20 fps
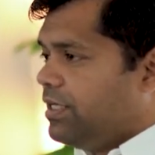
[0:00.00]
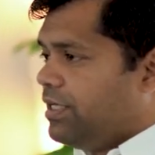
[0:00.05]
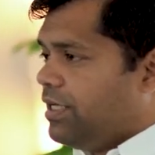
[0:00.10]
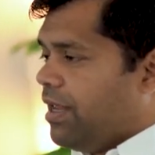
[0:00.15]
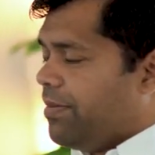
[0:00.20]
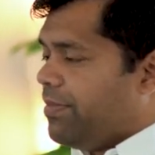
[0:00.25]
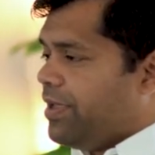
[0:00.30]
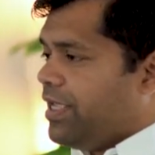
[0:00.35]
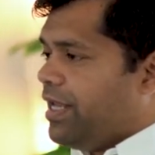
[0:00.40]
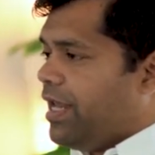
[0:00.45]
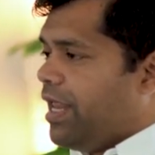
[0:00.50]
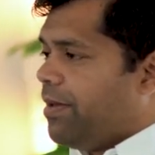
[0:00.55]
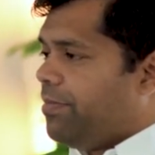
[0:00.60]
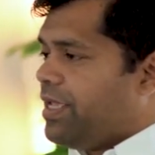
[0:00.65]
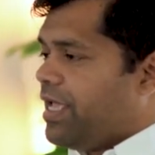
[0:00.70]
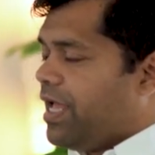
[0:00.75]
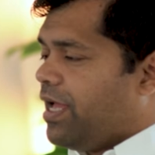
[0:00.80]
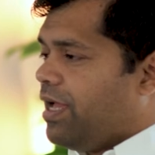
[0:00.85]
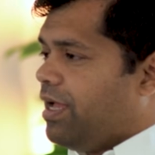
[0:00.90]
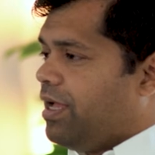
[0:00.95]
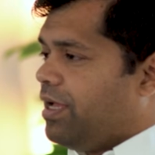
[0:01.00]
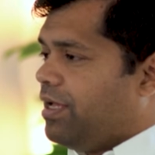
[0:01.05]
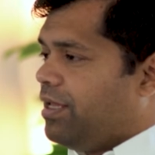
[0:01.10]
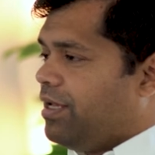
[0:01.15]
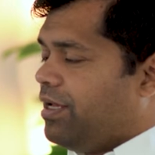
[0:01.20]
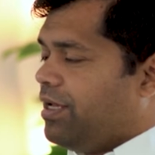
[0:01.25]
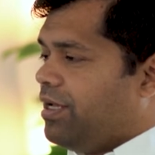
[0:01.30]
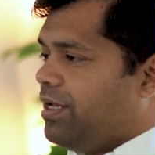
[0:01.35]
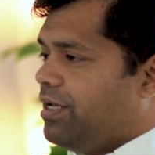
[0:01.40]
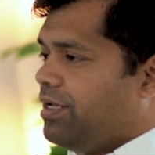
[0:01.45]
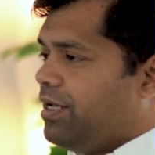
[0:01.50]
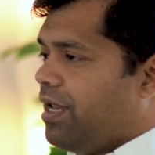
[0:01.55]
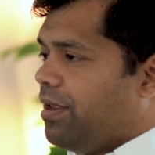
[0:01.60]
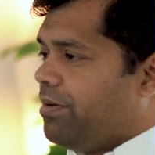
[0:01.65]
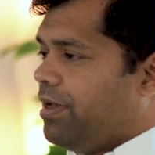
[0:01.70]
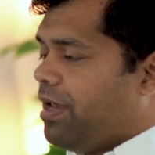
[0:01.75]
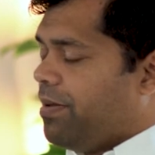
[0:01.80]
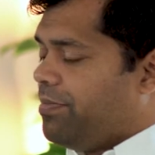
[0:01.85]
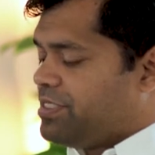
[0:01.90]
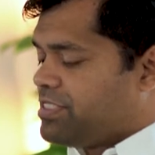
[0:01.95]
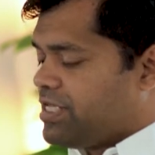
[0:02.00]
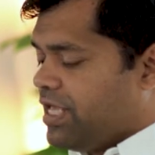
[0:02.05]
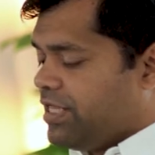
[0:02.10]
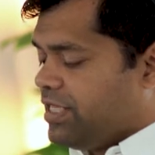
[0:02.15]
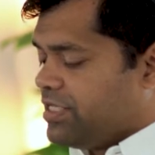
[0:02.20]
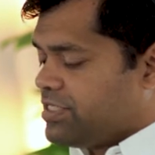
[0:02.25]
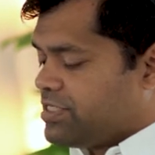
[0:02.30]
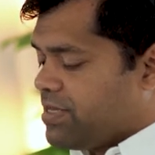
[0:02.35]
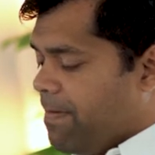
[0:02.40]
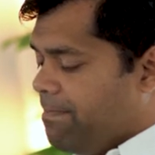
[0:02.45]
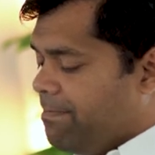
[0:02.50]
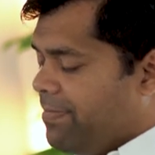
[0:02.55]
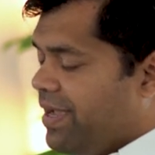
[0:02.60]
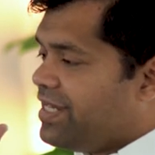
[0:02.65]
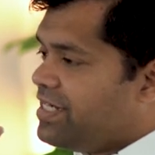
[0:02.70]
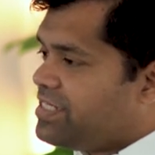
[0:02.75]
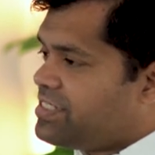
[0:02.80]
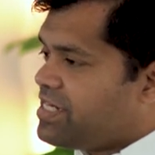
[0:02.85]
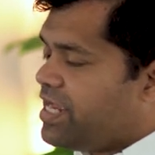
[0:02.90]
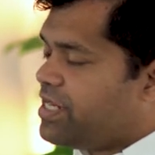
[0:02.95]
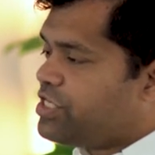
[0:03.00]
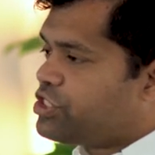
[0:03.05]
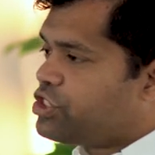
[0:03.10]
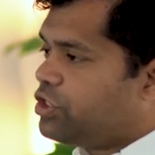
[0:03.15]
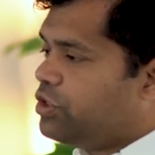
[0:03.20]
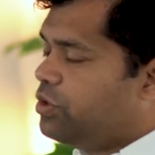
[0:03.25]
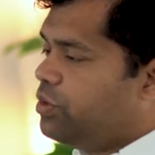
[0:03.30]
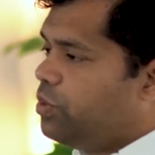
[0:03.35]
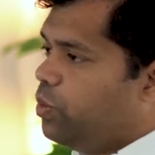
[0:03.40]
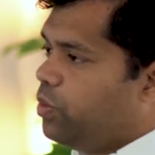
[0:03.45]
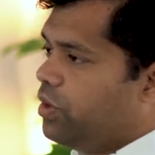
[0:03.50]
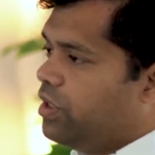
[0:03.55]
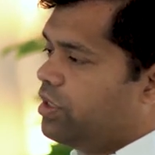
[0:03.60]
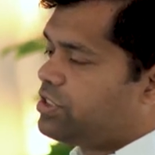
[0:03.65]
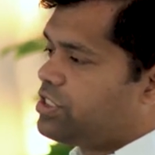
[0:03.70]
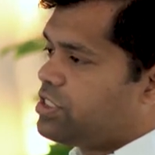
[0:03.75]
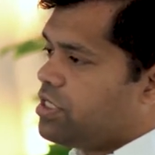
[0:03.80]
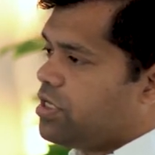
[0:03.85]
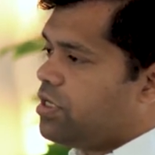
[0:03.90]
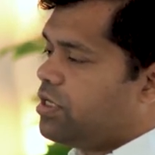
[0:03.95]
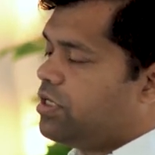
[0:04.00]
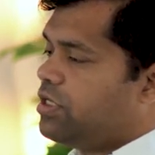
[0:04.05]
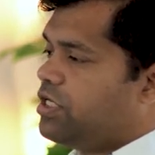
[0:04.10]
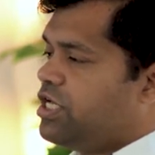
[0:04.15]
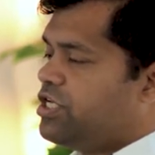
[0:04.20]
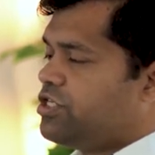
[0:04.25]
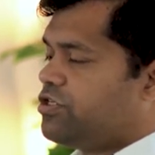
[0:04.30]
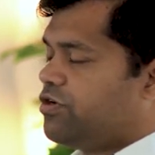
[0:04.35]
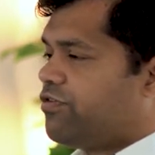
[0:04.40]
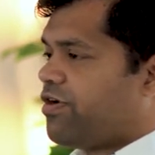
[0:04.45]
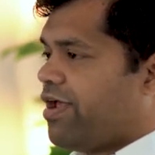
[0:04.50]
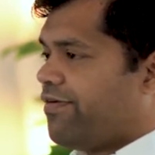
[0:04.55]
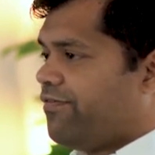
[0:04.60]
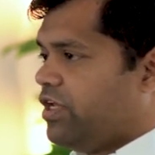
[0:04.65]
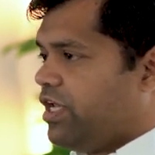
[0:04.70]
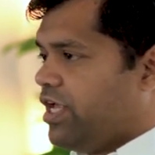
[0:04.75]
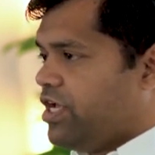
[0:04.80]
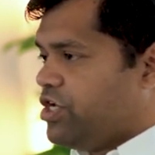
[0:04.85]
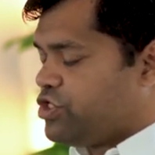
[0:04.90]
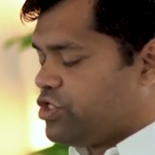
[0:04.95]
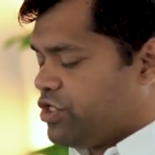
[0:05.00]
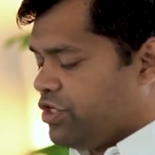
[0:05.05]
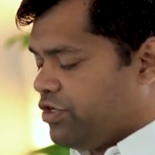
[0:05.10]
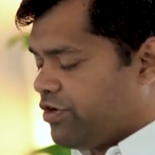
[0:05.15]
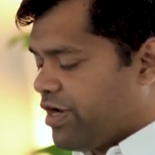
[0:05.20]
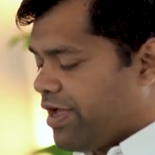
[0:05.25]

Let me let me uh, let, let me say this. Meditation will turn into revelation.